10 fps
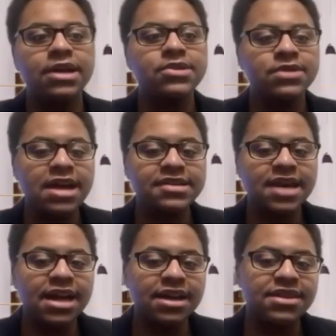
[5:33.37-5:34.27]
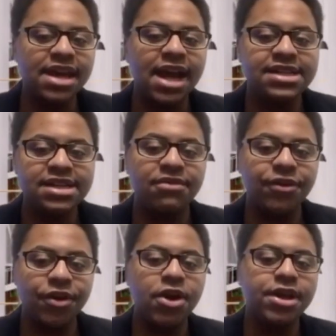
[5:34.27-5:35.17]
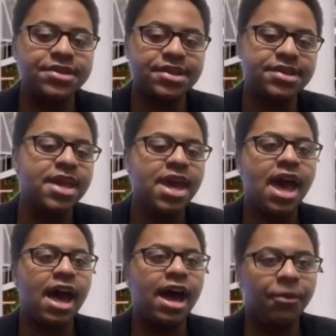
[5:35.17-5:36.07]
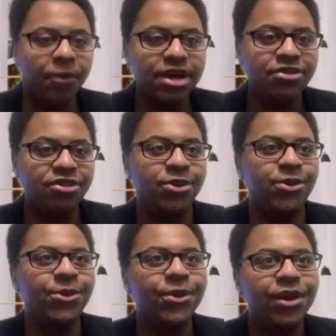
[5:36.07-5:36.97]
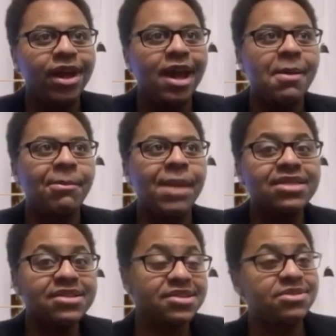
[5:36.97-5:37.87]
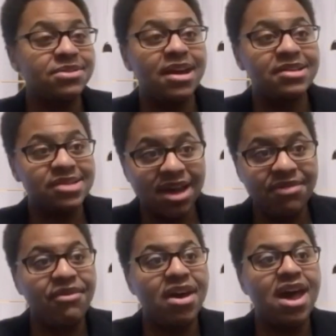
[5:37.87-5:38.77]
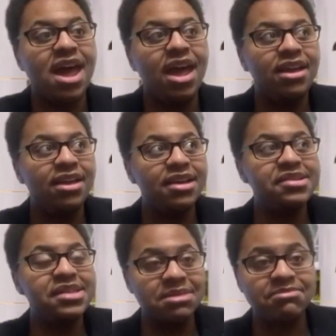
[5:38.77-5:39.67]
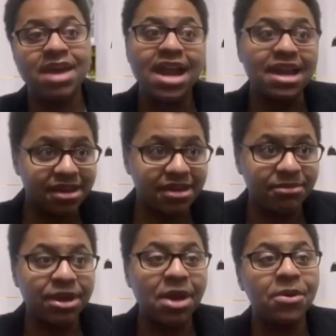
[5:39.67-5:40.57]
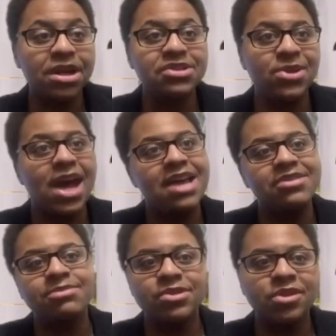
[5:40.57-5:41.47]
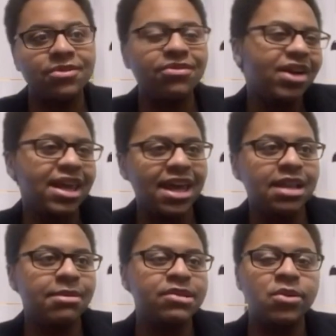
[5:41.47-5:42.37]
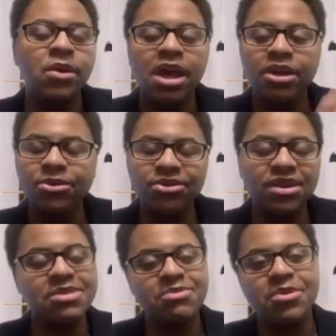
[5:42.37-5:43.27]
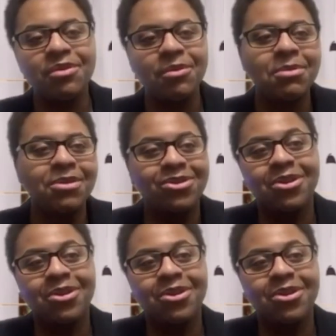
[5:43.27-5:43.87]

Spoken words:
So that's kind of the idea for Guardians, is I wanted to make this a sci-fi cinematic, but I wanted to add some sort of funny element. So you'll see in the movie where Mr.